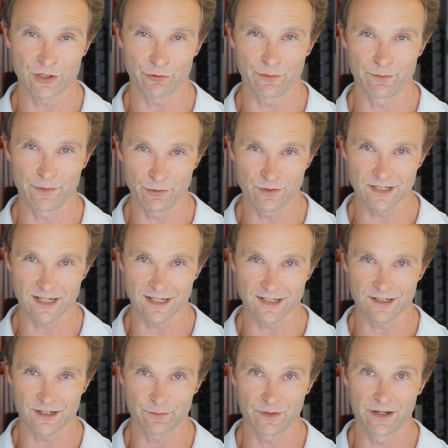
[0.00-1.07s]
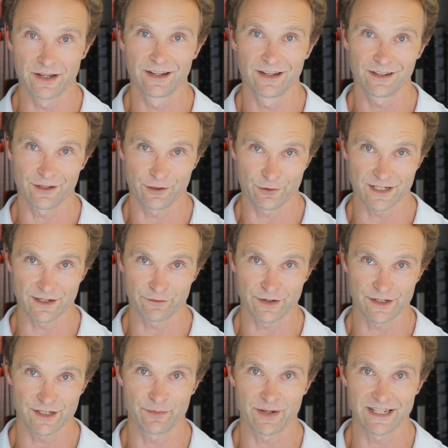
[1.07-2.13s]
your immune system using
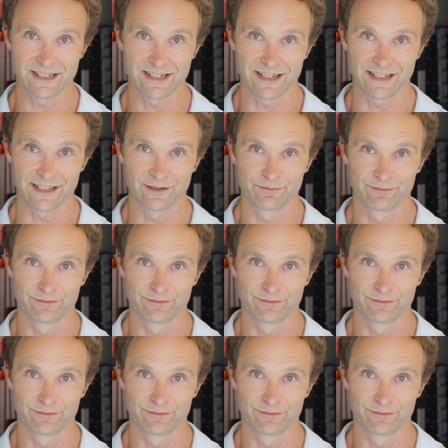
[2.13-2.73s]
vitamin D.